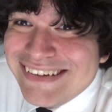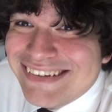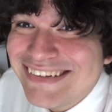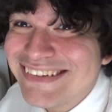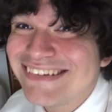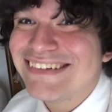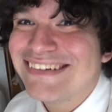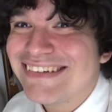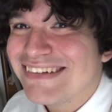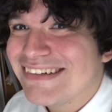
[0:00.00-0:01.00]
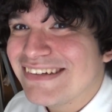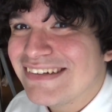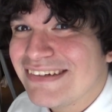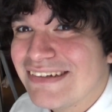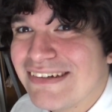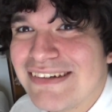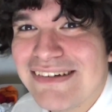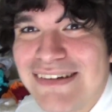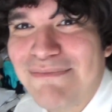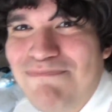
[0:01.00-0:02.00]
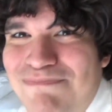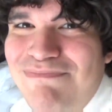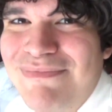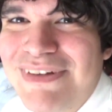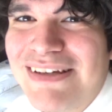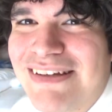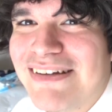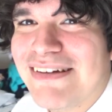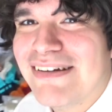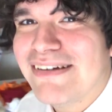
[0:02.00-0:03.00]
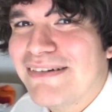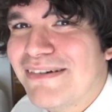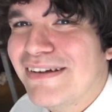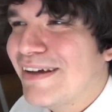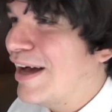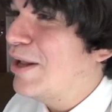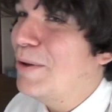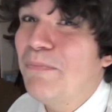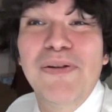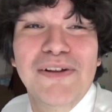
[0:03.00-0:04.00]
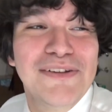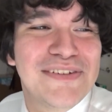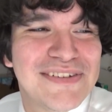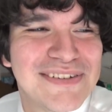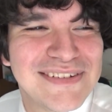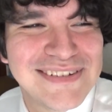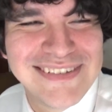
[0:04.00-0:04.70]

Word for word: the Luigi board. A Luigi board. A Luigi Help pulls.